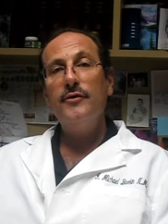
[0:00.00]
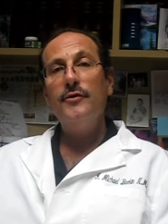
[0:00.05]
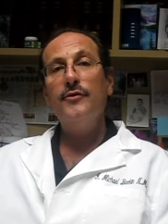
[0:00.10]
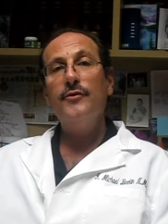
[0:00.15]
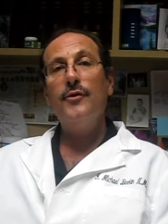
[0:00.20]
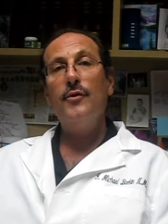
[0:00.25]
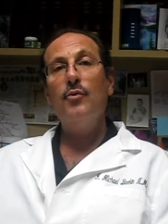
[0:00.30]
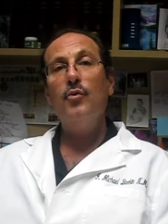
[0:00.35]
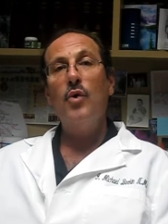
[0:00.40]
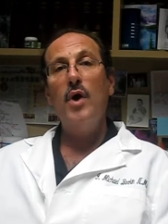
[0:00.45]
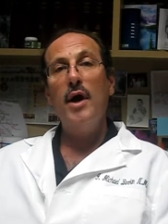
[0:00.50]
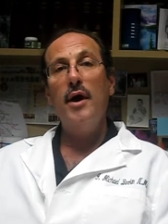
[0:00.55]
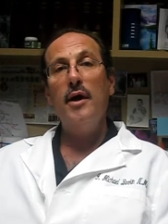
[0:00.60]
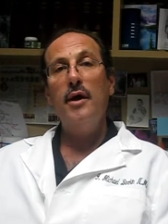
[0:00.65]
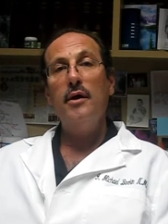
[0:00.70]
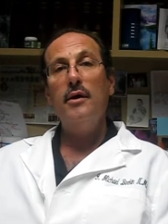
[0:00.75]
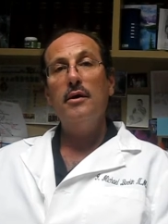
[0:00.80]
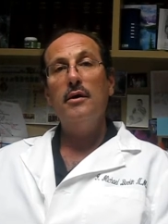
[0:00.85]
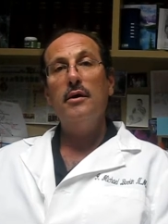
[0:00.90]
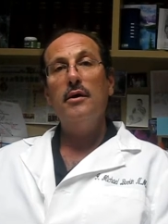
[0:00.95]
is a way
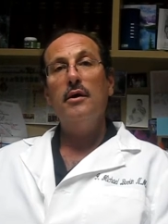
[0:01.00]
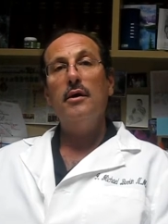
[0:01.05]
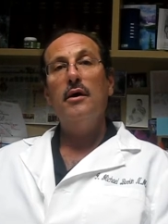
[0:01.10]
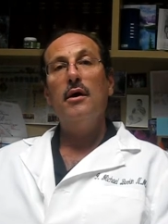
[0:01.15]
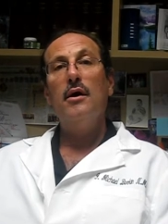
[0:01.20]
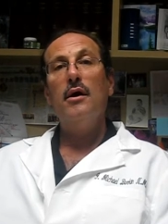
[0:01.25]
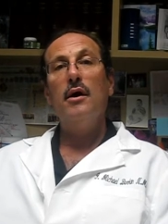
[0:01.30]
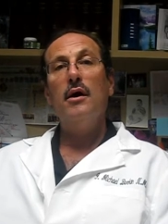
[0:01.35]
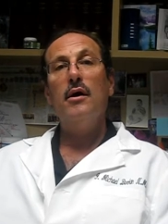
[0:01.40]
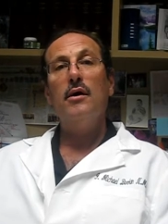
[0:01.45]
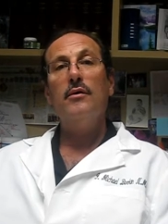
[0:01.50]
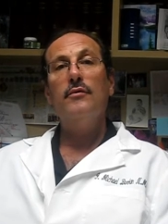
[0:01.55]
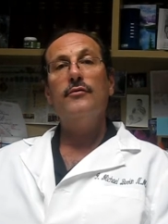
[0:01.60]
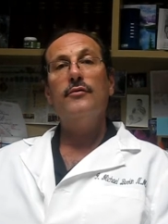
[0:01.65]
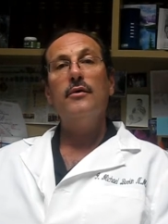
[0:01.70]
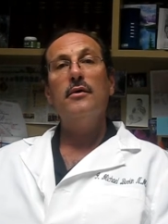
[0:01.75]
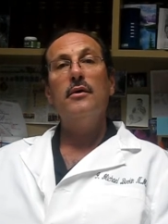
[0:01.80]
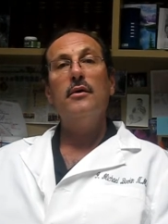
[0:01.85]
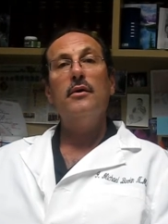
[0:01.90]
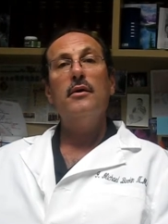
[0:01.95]
of
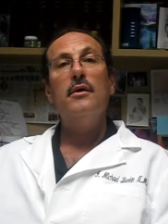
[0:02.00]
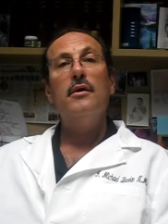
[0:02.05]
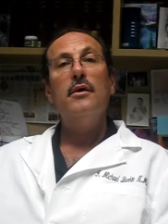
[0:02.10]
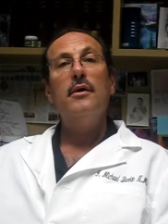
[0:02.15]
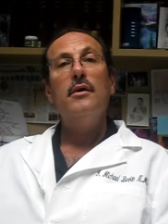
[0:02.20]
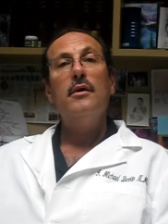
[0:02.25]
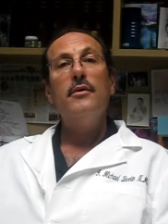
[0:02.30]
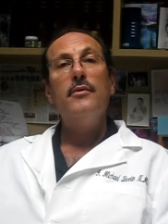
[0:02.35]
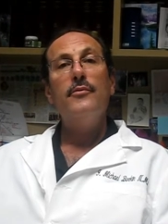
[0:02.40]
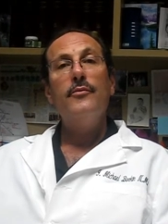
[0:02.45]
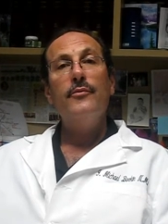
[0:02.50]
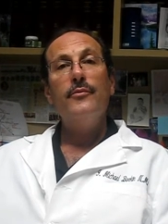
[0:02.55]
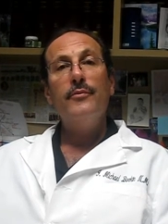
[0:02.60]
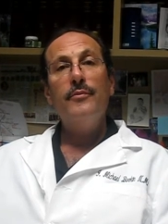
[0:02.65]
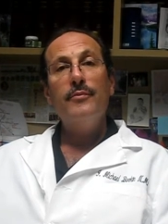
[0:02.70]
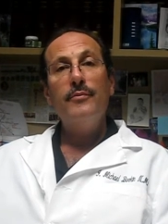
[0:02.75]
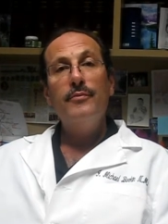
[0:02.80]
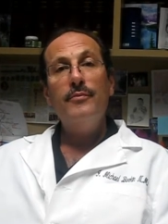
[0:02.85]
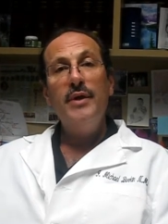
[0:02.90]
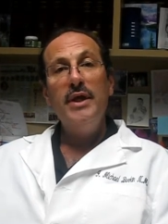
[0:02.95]

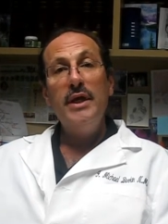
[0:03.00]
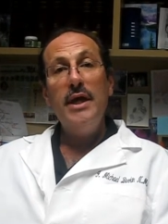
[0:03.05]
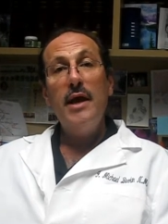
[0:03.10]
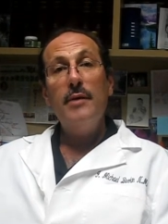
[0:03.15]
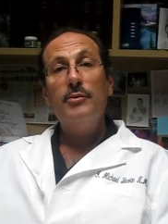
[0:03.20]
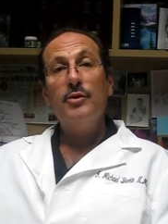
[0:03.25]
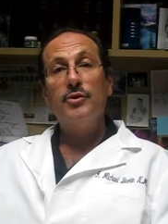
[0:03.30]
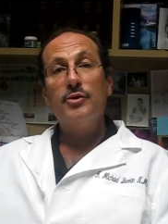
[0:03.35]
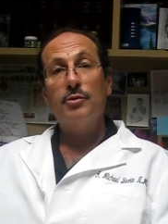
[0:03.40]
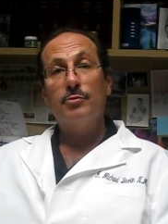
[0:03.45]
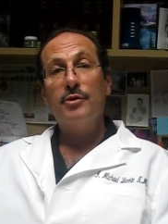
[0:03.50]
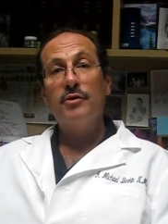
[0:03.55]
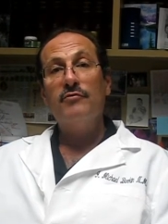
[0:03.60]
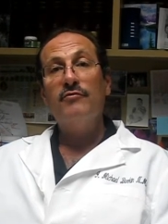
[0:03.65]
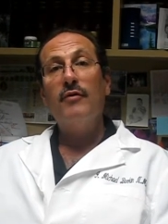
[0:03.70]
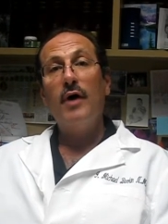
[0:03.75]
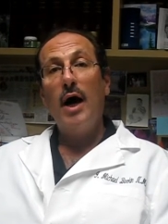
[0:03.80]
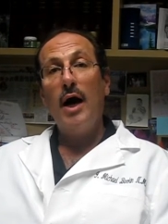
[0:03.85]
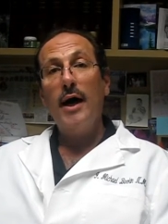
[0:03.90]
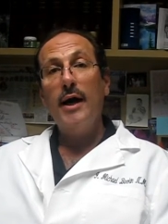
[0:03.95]
being able to
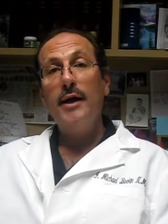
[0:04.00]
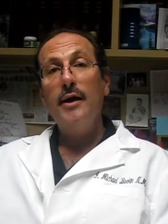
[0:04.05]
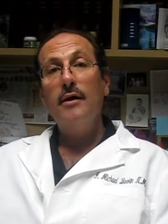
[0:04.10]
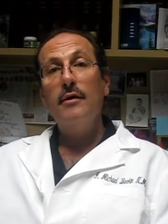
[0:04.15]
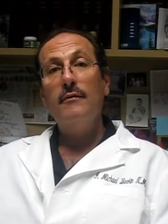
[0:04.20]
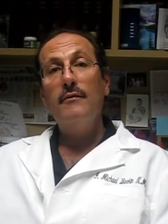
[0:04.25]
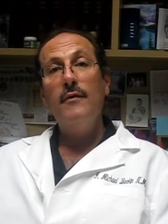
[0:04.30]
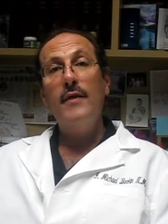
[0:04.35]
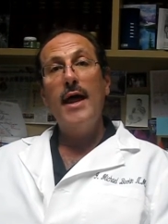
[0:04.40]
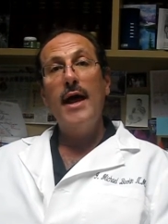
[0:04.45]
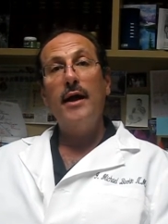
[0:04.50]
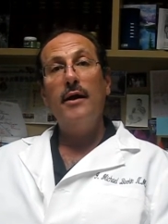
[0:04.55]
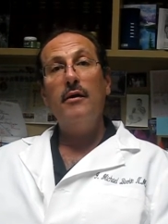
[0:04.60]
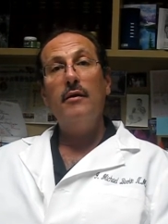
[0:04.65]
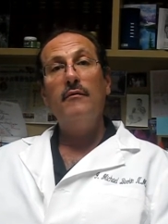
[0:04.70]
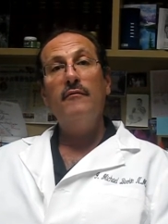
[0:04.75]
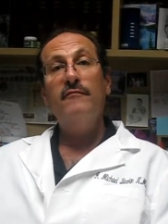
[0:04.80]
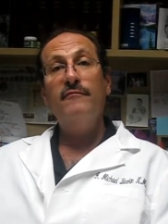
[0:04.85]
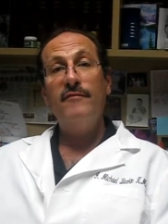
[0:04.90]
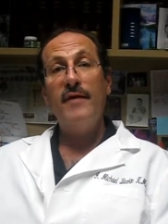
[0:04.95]
provide that
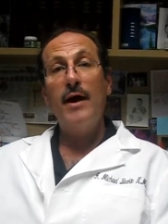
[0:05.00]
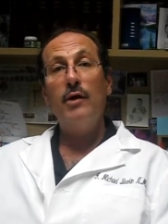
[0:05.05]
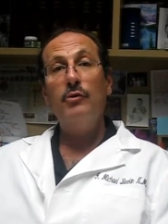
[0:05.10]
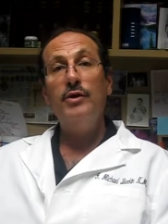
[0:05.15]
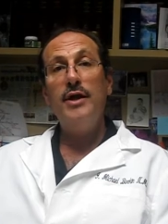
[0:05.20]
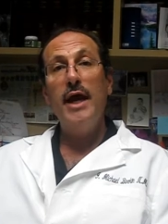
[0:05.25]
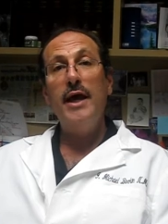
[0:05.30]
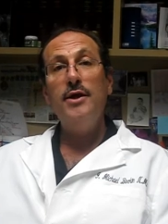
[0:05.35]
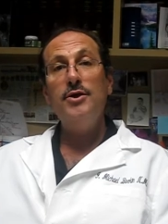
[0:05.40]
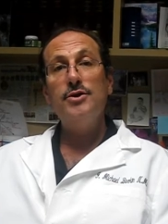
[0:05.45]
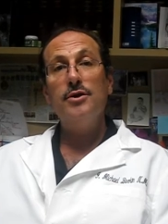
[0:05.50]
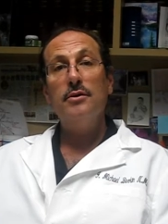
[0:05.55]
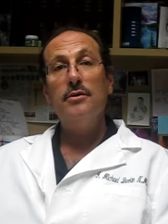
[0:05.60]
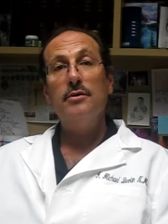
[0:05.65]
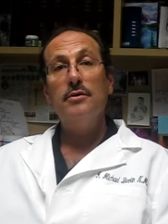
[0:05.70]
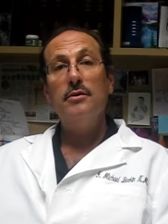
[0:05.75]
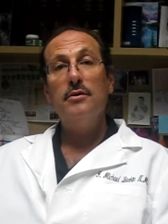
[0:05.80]
foundation.